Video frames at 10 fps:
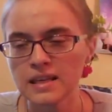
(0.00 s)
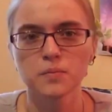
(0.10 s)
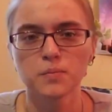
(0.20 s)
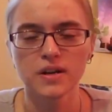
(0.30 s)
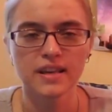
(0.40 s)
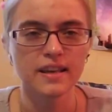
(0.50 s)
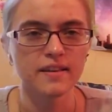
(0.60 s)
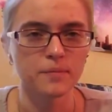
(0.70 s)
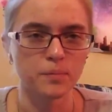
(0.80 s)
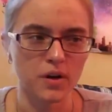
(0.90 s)

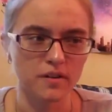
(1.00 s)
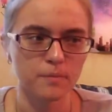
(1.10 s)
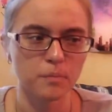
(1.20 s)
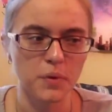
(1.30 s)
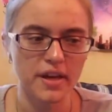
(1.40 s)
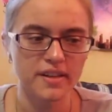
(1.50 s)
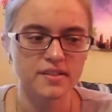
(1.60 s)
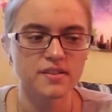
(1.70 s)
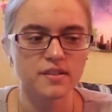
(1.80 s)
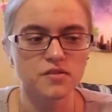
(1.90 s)
But Blake is
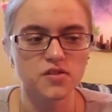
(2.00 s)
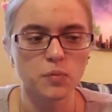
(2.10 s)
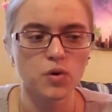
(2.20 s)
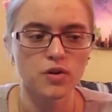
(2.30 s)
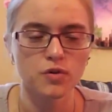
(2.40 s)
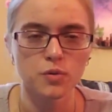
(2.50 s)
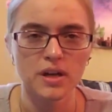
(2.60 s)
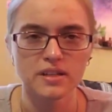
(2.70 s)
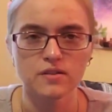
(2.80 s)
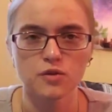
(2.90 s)
still
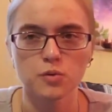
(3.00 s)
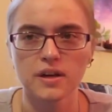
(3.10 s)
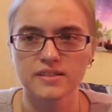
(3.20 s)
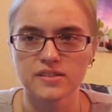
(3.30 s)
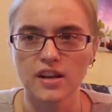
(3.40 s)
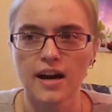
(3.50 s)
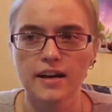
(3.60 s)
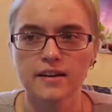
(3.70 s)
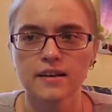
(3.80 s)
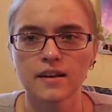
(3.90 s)
someone who has not